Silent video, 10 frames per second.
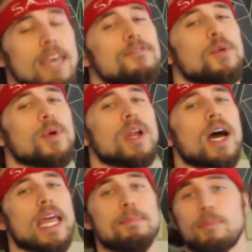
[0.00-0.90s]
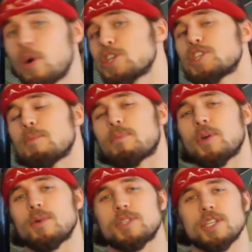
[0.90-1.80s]
If you are not a push-up
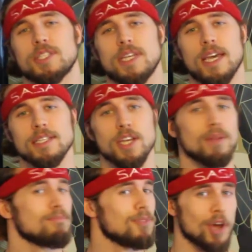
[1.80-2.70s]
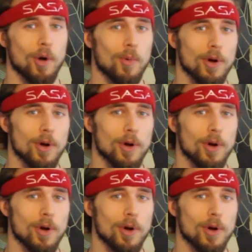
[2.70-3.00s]
pro just yet, no